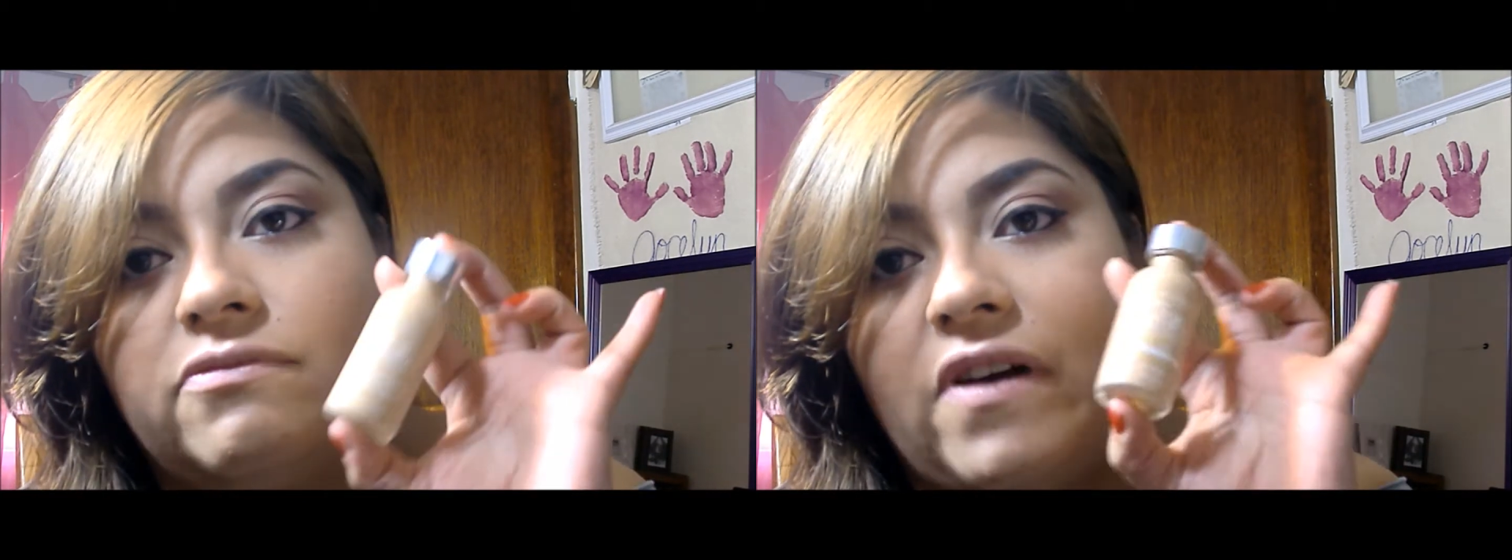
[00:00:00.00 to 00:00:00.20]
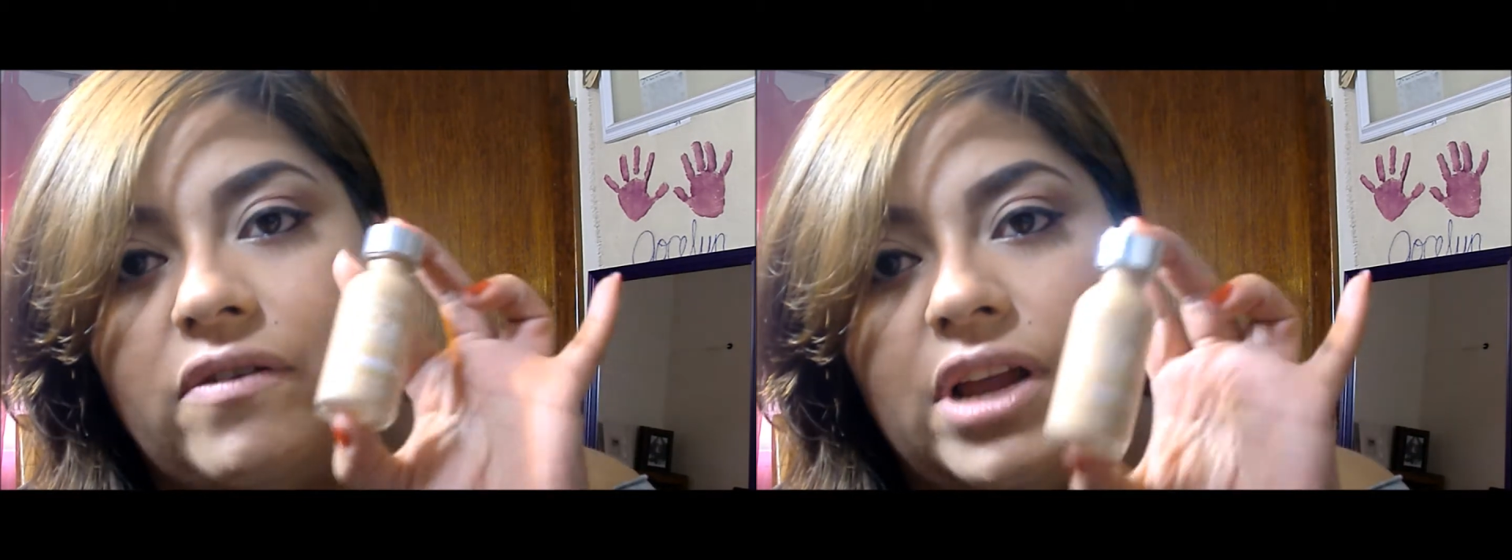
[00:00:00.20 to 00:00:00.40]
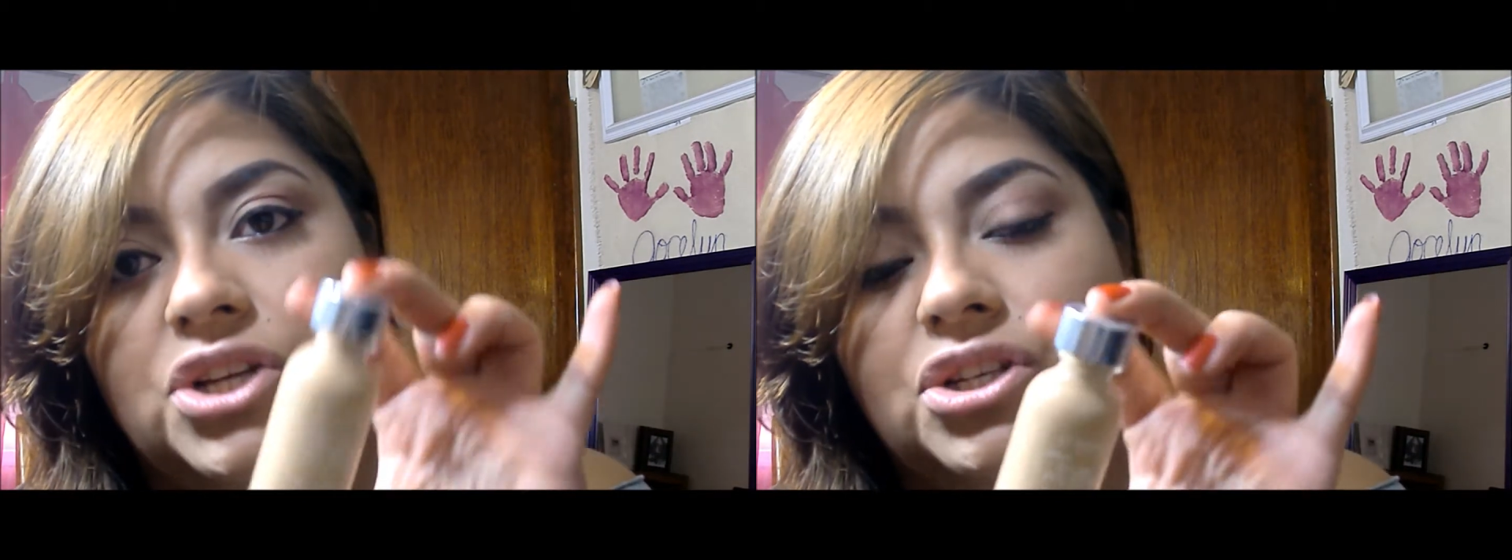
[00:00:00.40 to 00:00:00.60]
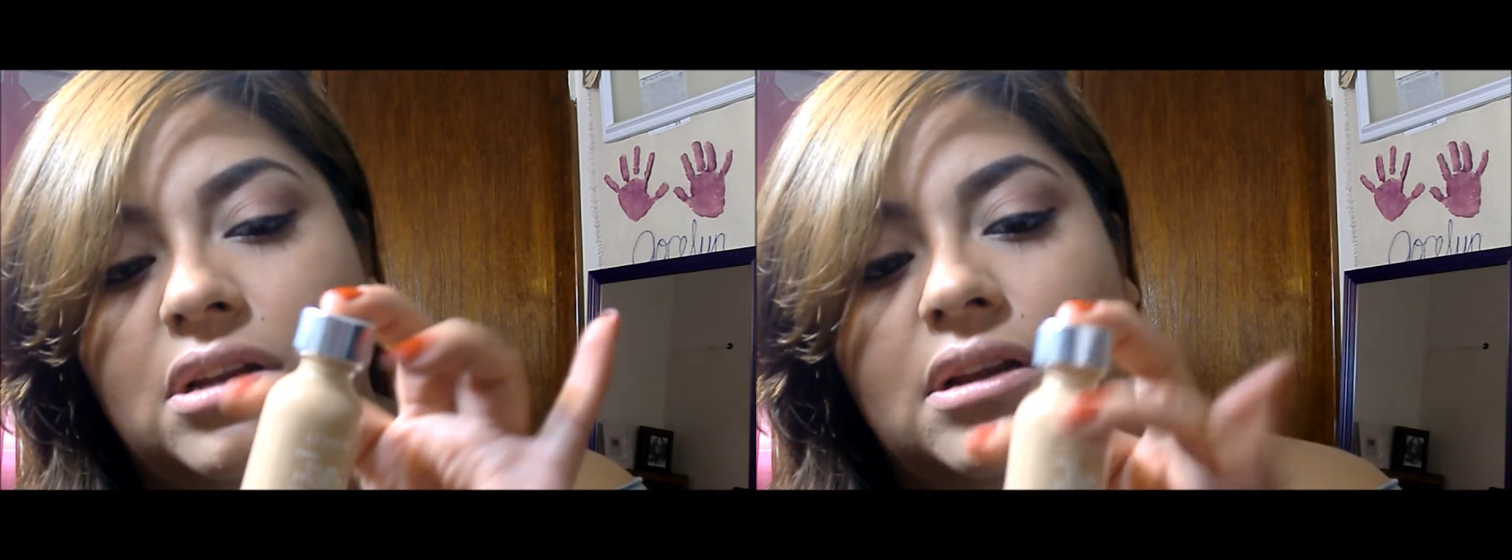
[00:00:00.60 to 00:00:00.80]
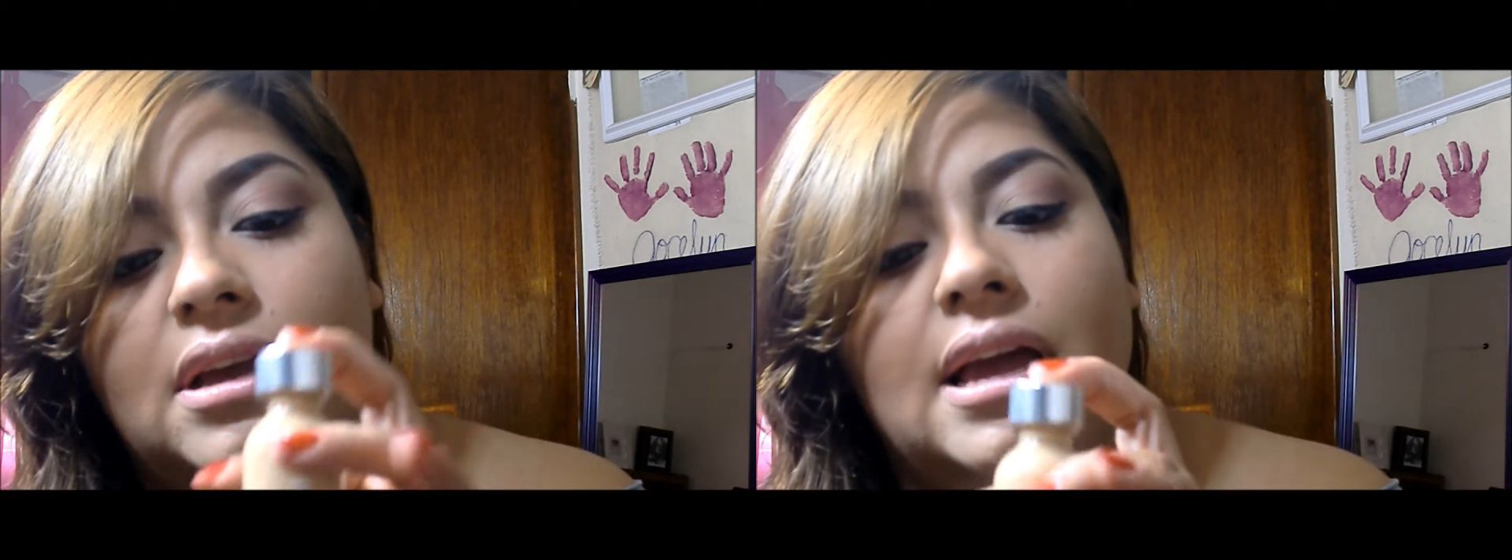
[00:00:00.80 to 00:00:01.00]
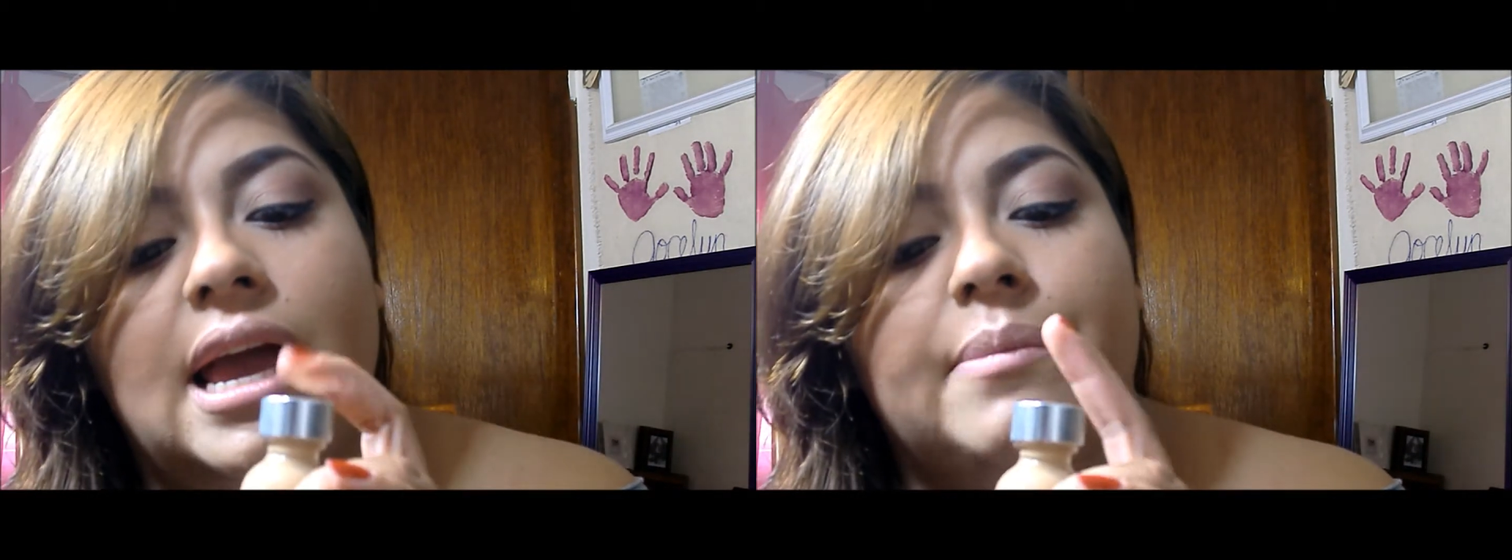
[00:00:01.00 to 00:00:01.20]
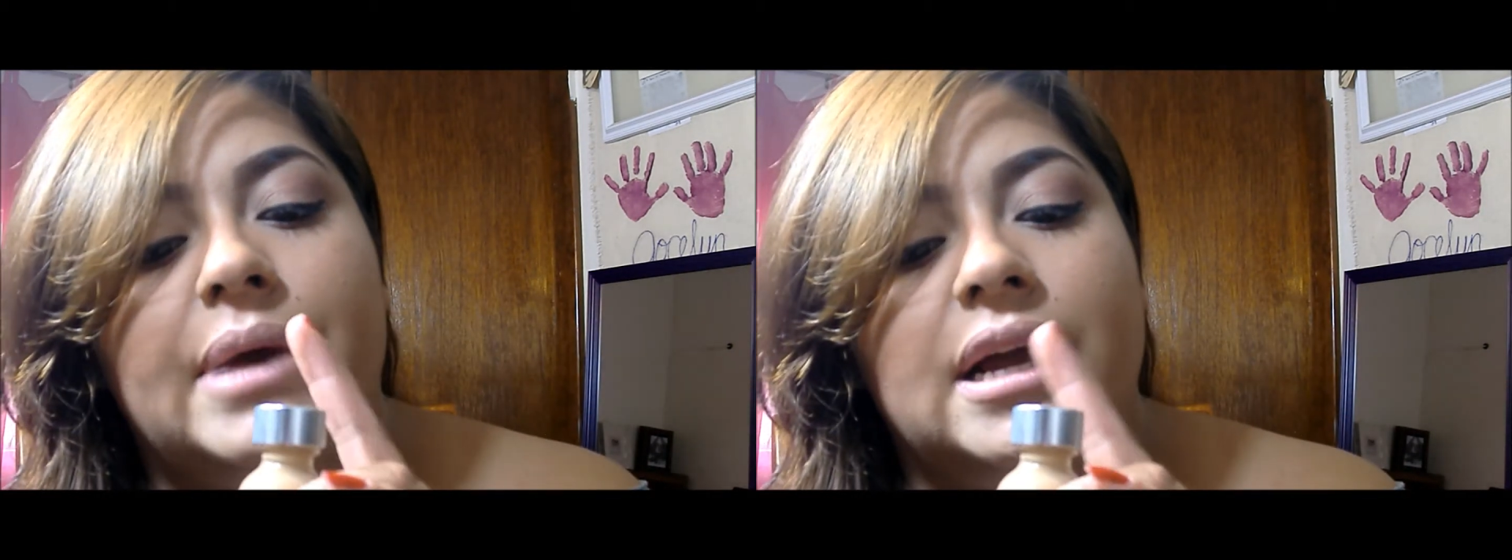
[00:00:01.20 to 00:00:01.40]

foundation, and